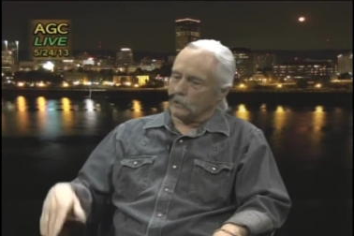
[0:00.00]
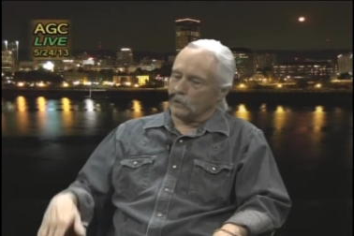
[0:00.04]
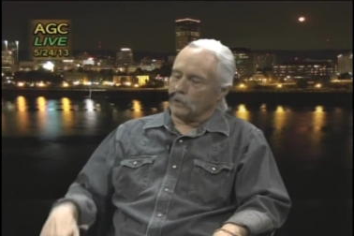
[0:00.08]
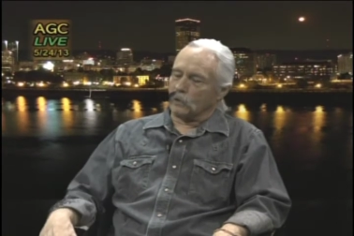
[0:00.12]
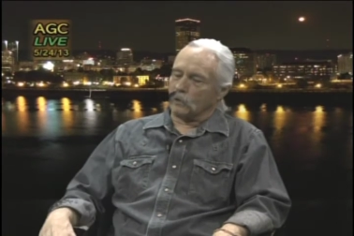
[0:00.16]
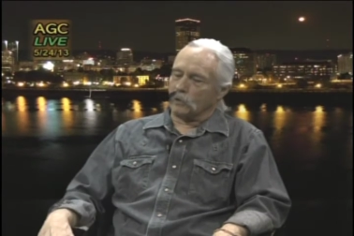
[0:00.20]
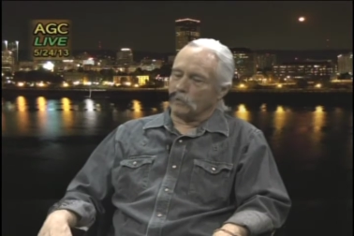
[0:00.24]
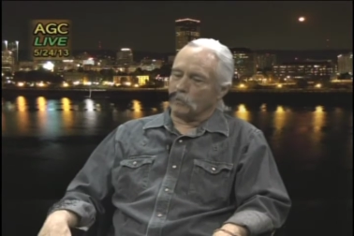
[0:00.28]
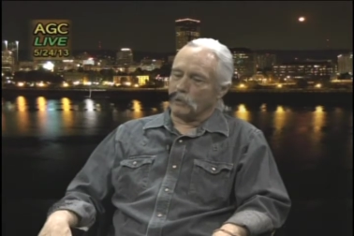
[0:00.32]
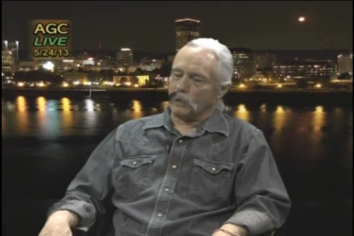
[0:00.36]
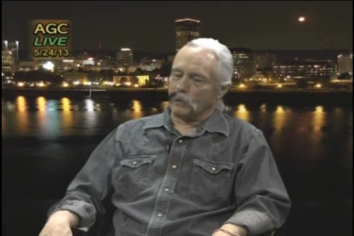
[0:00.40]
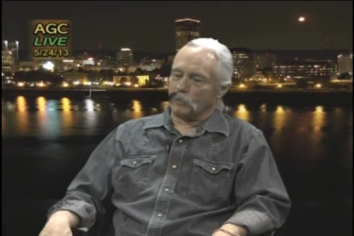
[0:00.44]

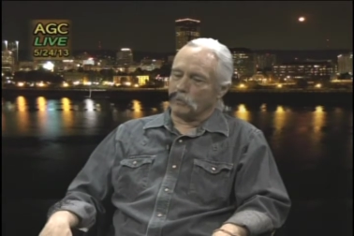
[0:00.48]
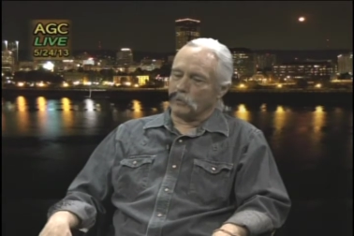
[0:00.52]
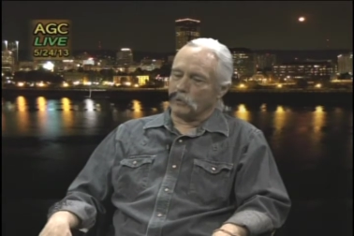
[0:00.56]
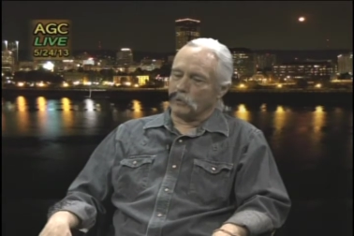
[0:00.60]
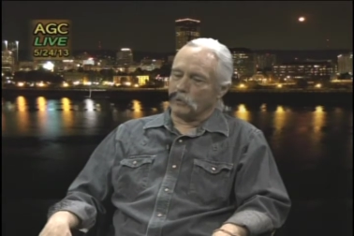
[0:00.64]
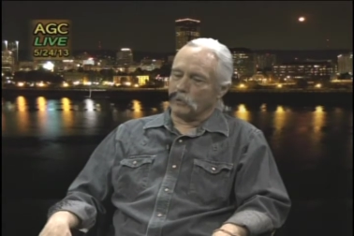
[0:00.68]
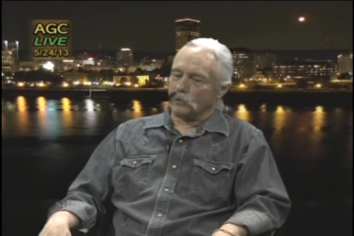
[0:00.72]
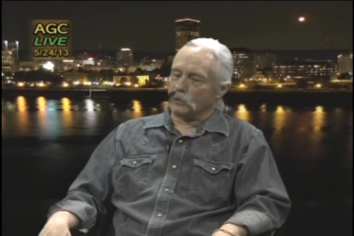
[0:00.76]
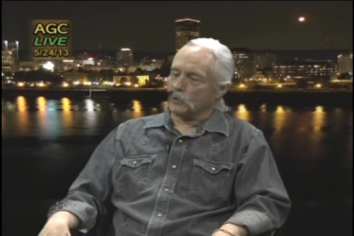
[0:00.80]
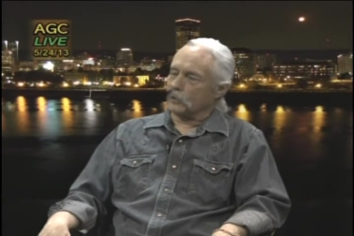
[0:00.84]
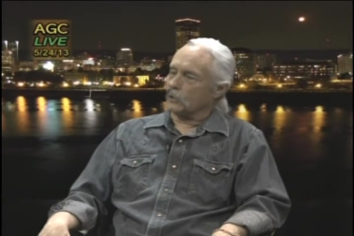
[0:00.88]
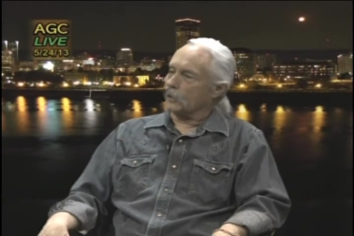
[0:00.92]
you know,
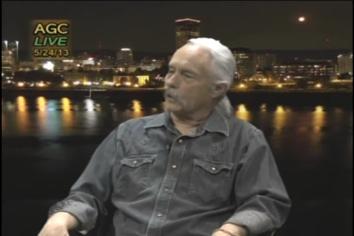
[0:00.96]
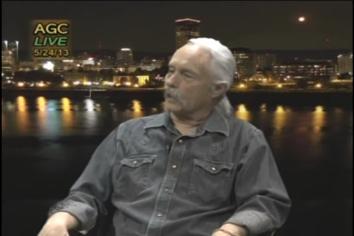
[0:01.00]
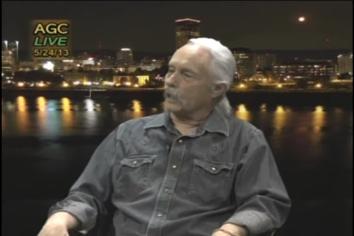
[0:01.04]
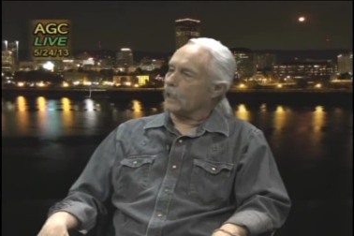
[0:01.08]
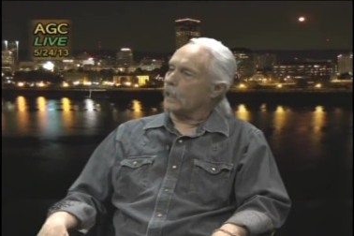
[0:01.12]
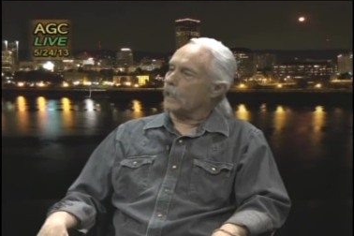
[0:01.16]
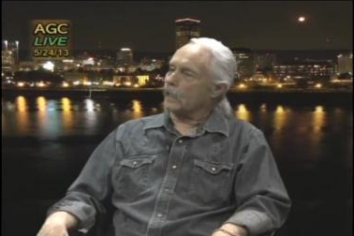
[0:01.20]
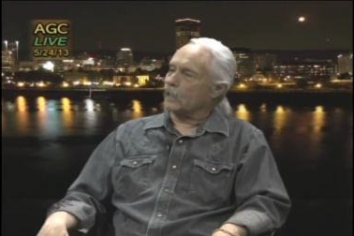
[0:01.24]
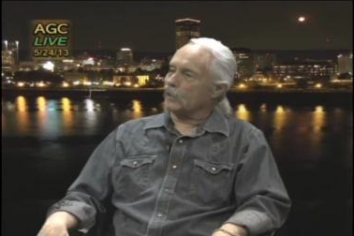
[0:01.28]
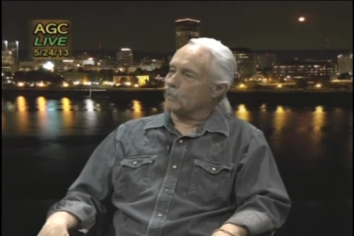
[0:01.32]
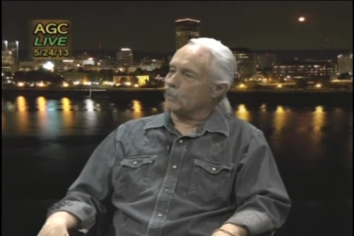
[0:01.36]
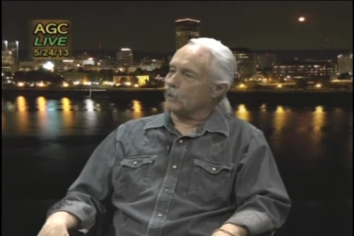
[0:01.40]
people losing their
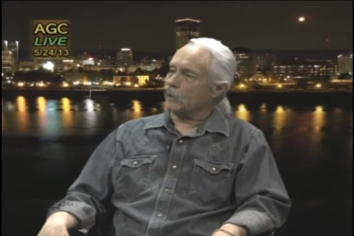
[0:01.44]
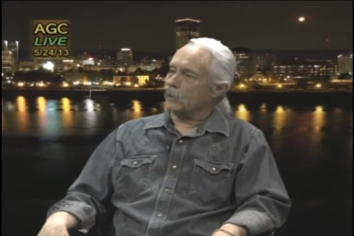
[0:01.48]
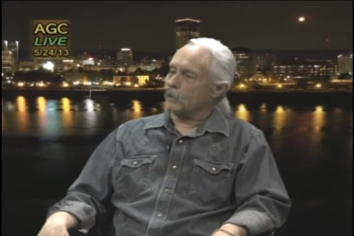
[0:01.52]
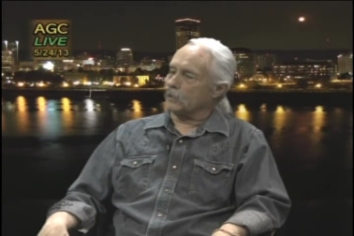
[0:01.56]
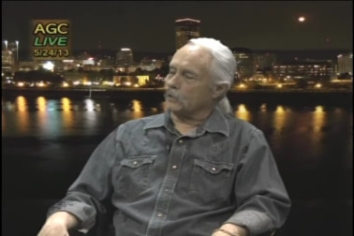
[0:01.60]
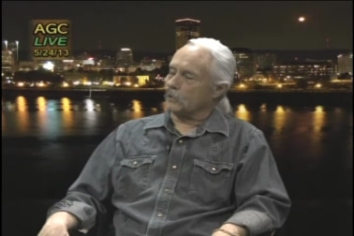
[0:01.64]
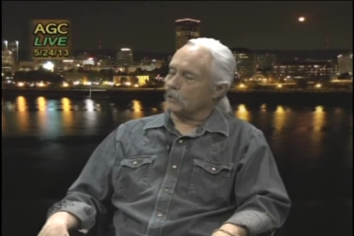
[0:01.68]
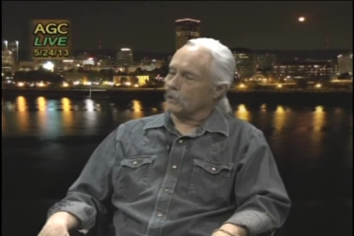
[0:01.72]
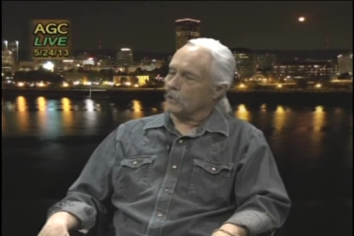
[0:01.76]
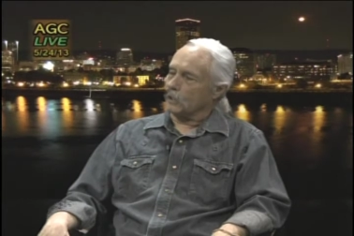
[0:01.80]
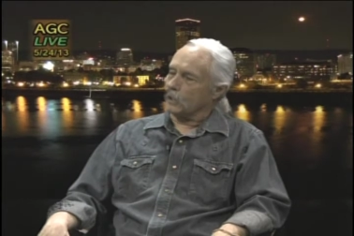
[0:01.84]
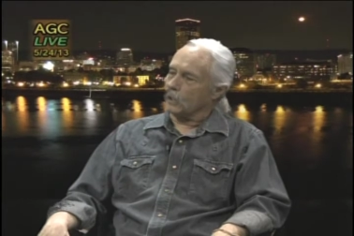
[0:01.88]
lands
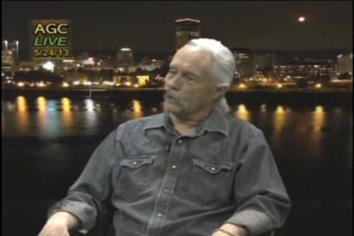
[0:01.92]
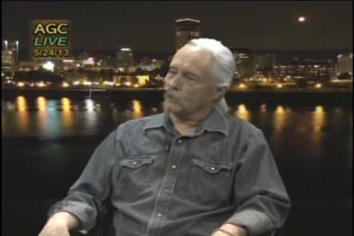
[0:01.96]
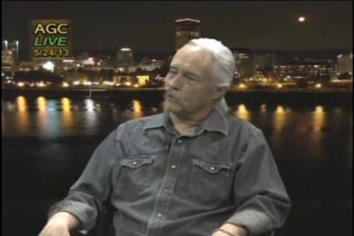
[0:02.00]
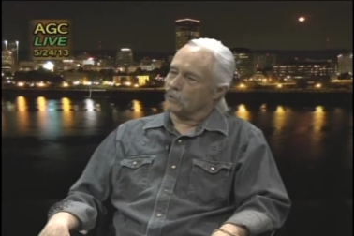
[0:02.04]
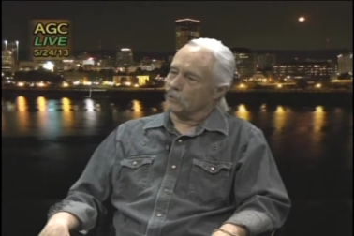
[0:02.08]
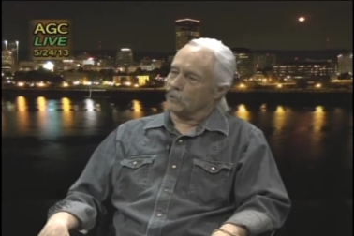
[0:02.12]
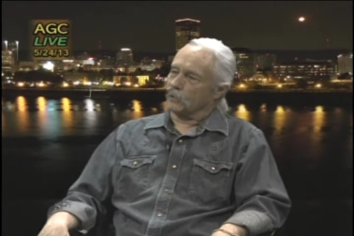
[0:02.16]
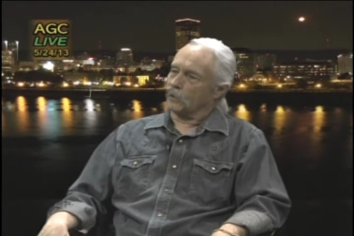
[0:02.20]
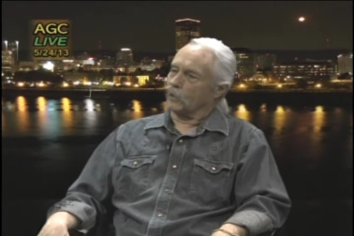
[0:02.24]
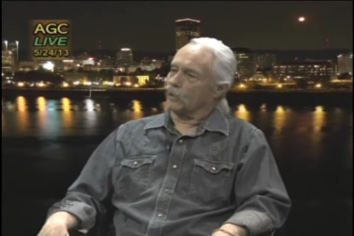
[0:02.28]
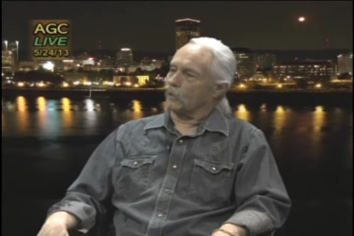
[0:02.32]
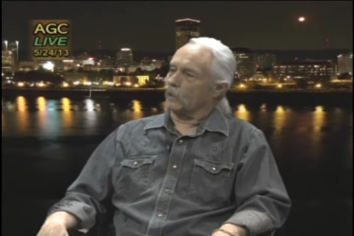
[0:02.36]
because their
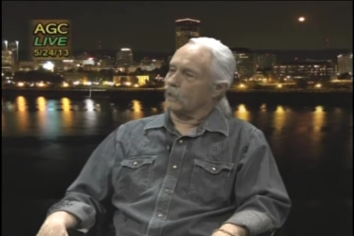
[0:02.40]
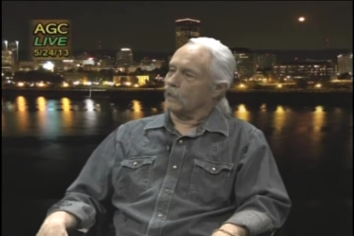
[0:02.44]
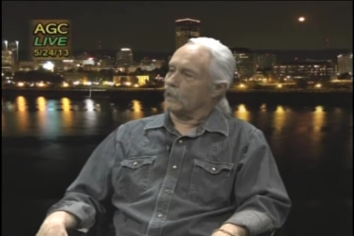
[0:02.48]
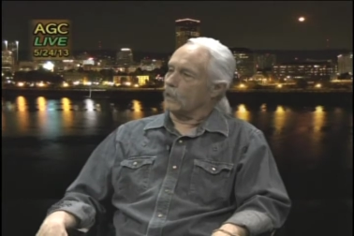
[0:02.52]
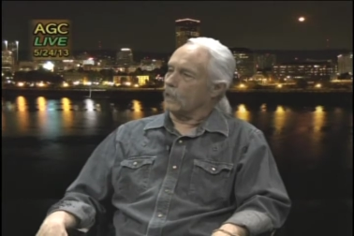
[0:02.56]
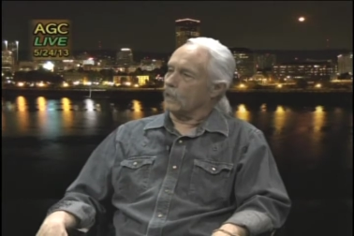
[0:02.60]
yields are going